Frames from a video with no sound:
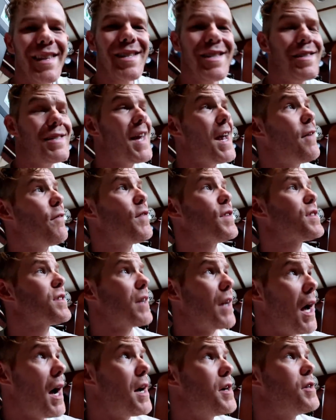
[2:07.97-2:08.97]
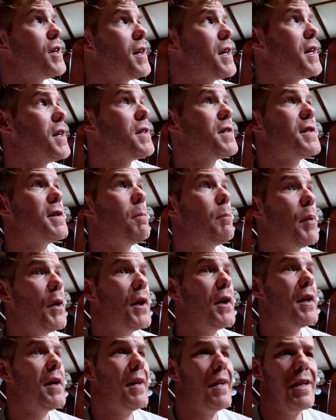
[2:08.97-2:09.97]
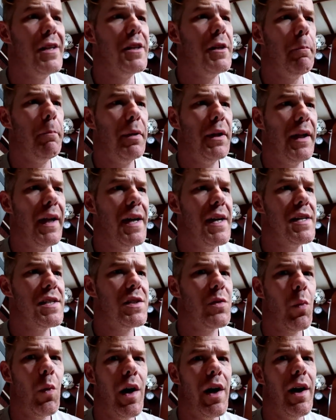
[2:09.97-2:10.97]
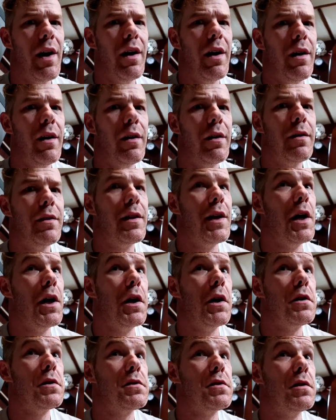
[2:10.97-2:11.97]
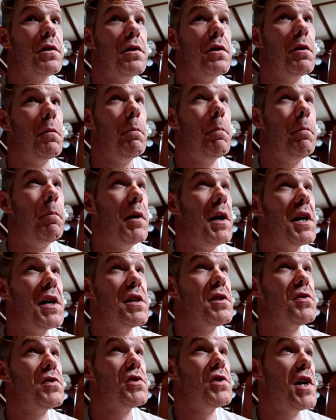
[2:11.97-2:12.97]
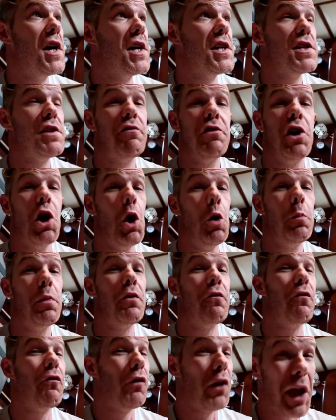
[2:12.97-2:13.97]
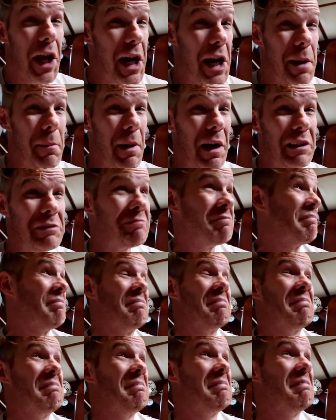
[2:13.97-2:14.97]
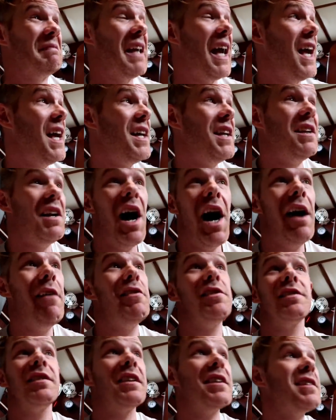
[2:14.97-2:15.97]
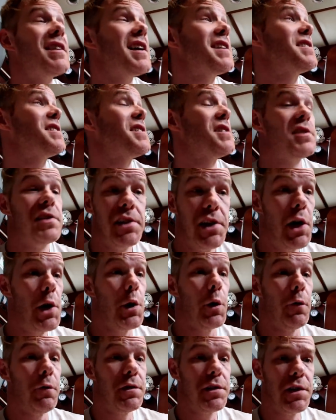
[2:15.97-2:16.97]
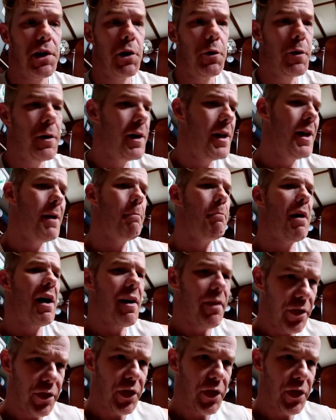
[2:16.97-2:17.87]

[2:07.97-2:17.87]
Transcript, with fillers: the safest logic is to put it in the place where there's the biggest chance of an open flame, and obviously that's the stove. So my